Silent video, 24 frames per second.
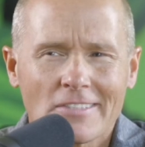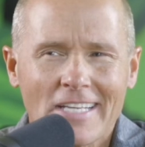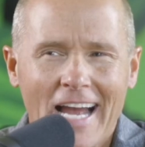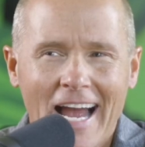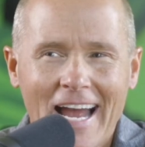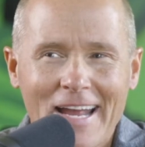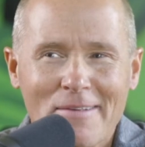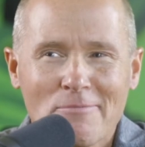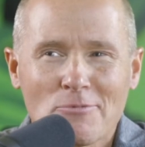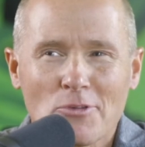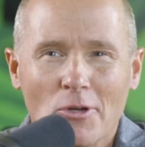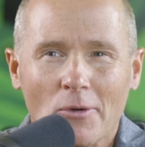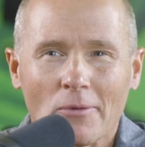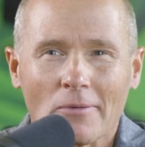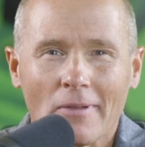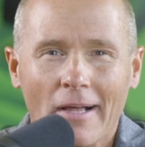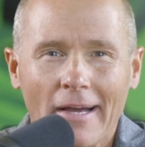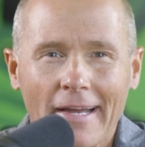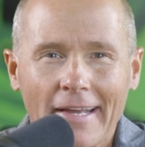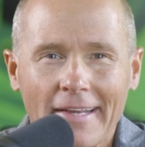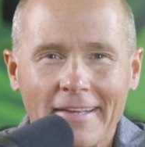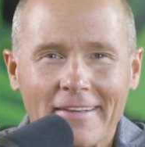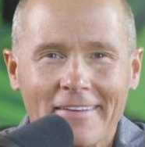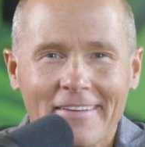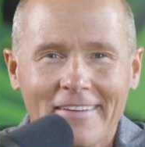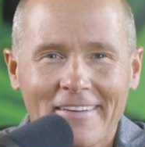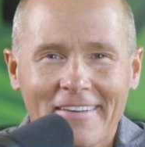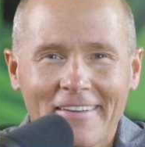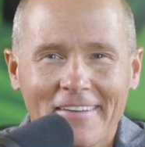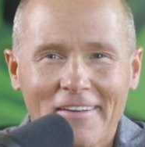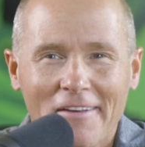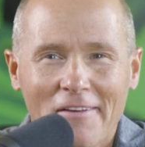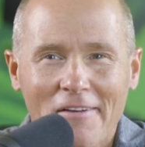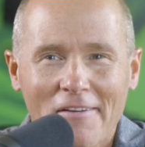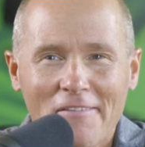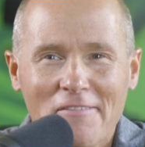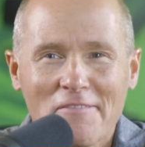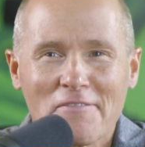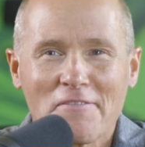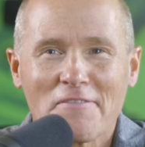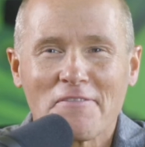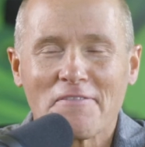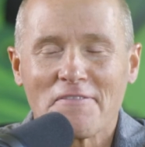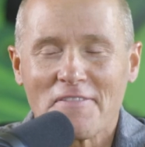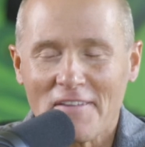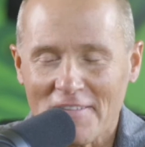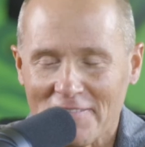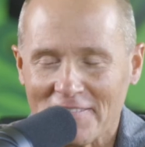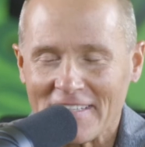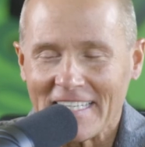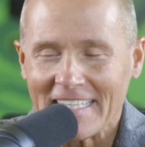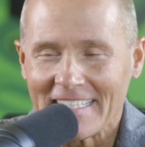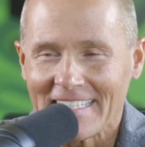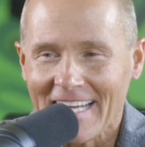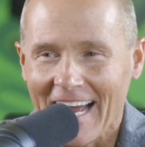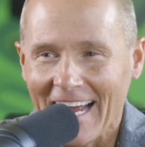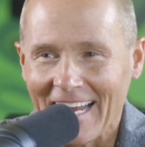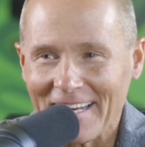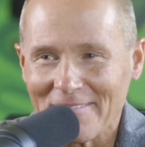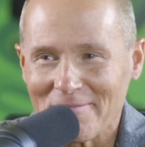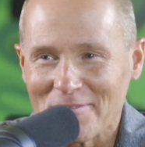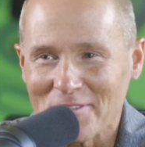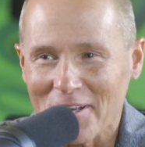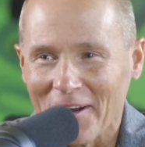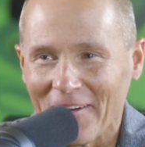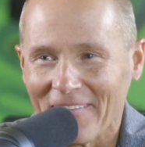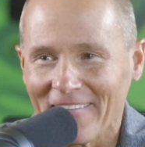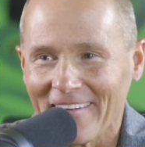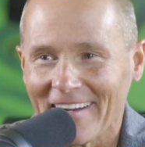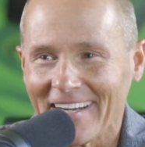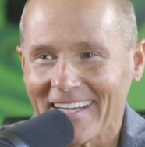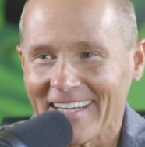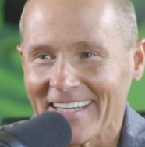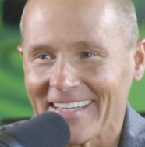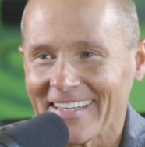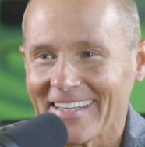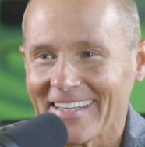times or like 50 times already